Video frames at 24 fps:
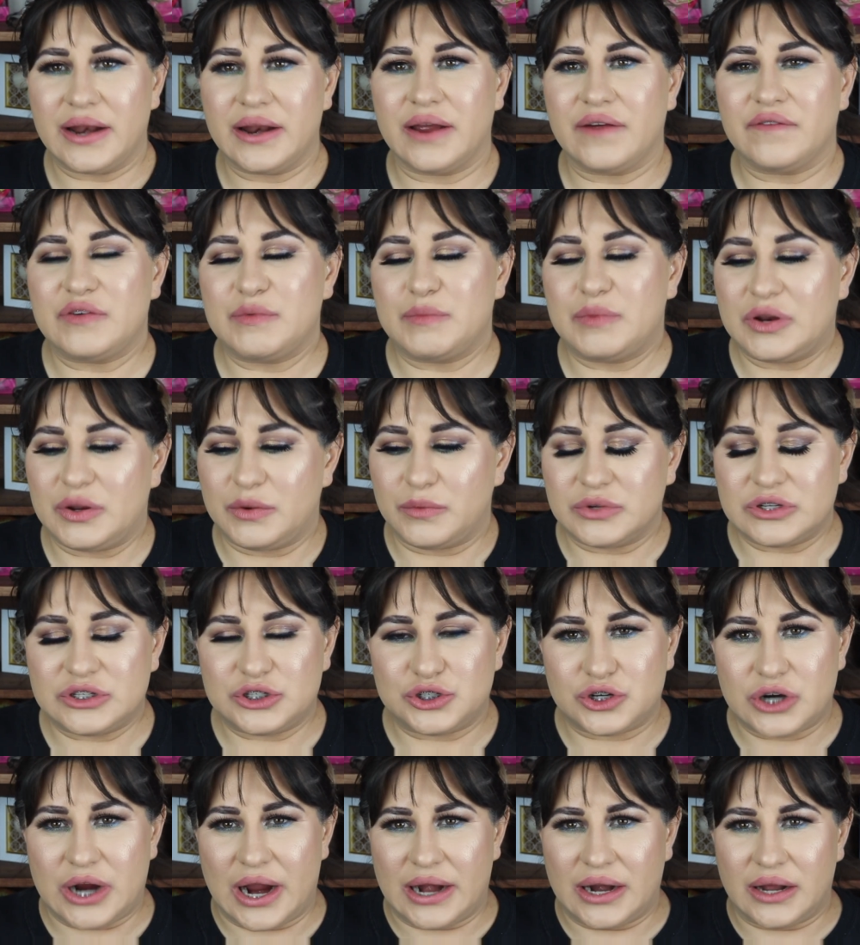Everybody was
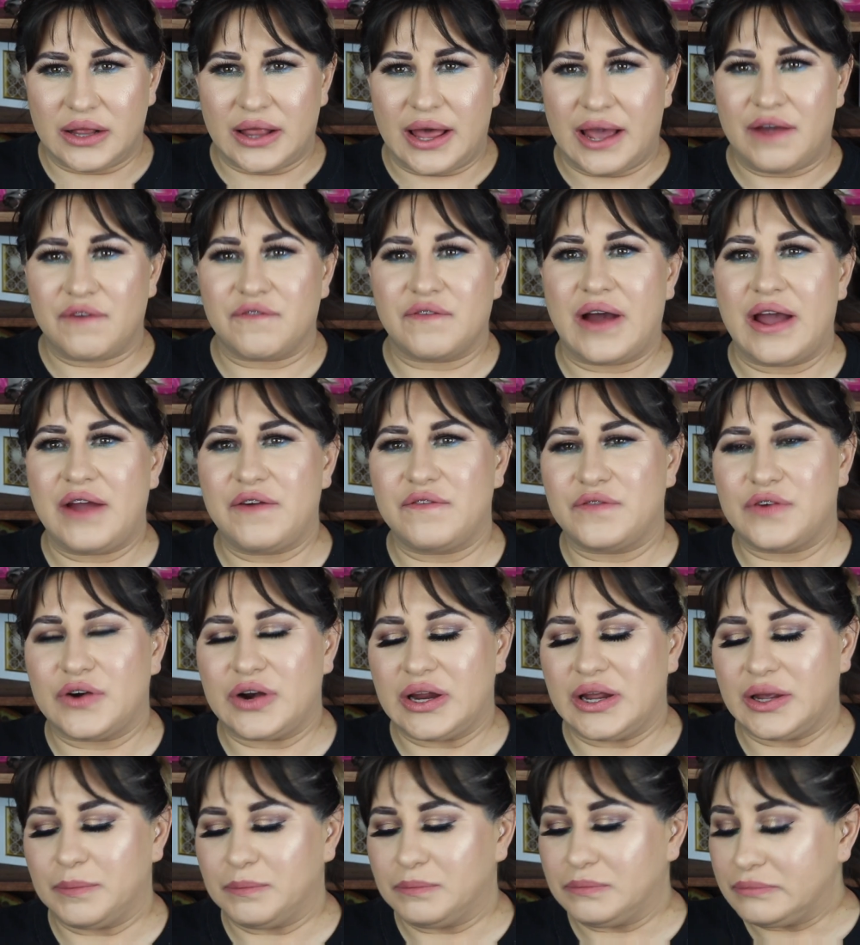trying to like fight for
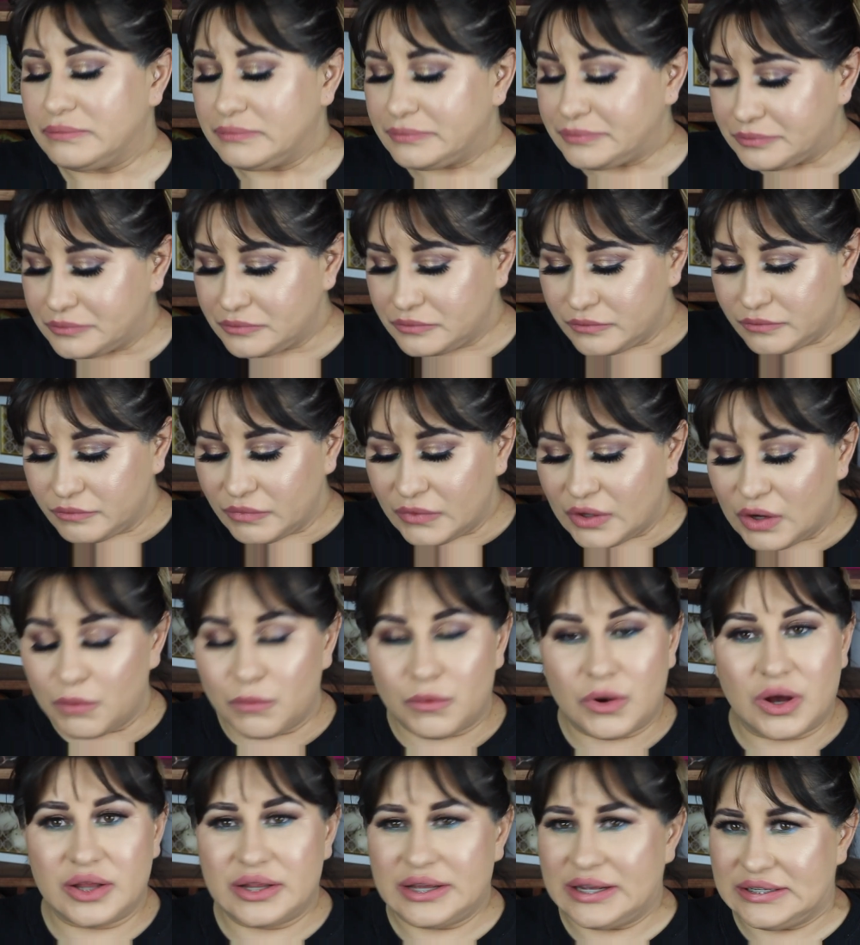him.
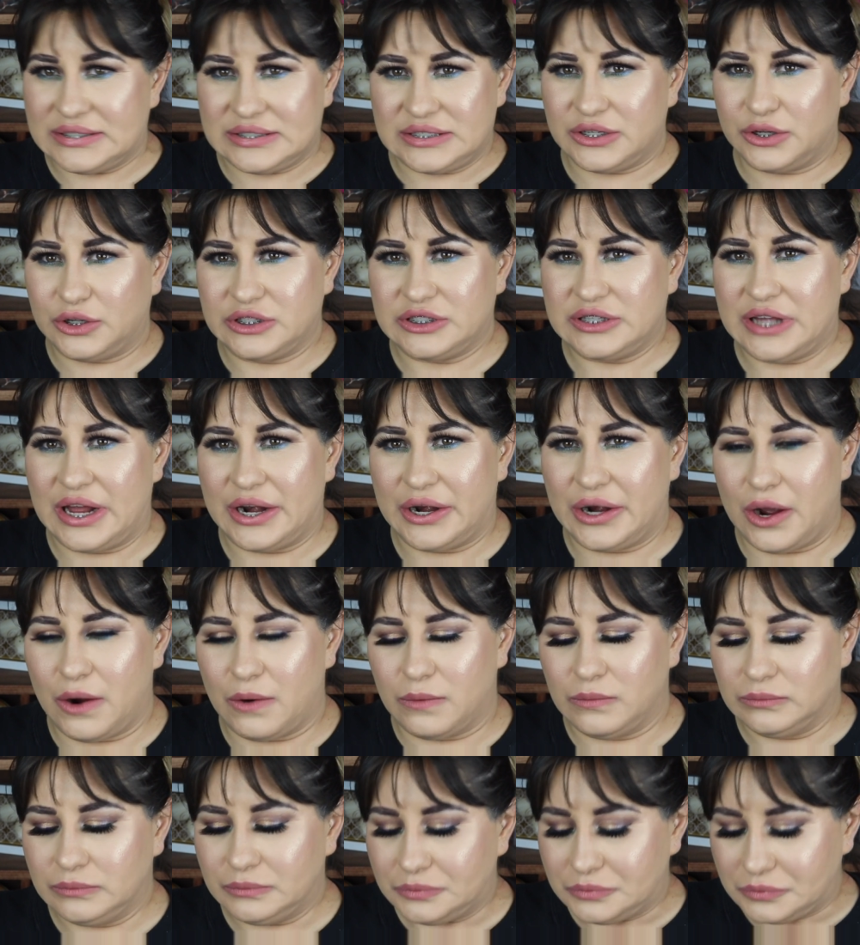Well, they still said no.